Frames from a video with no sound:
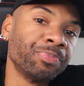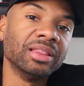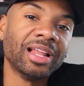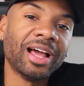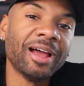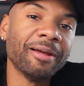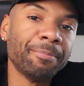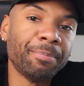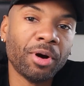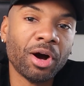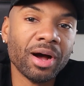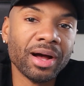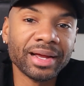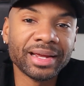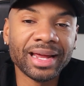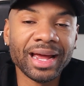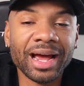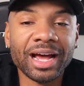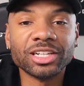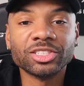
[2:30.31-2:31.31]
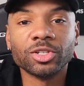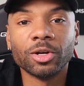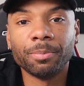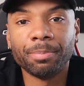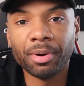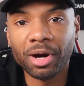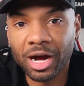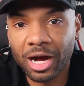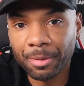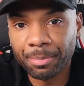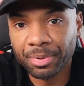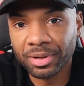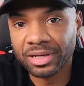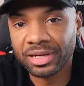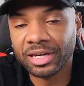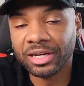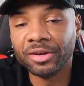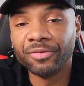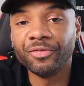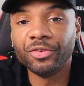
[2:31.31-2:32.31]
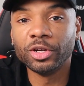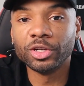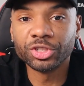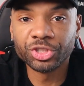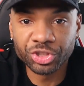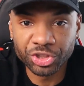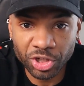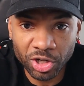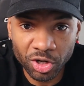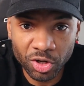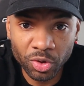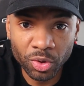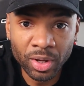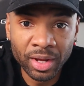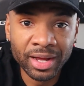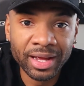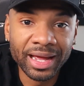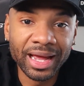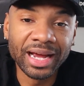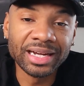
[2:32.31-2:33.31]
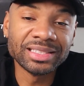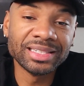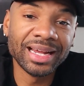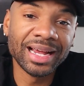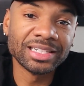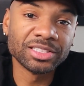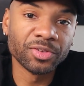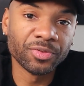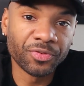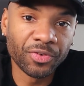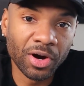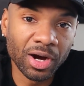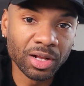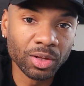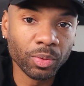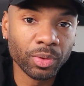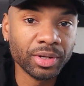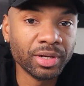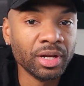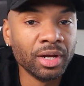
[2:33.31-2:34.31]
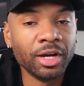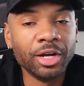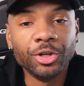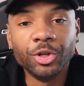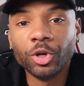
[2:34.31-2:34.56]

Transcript: Live podcasts are popping, and if your show actually has a following,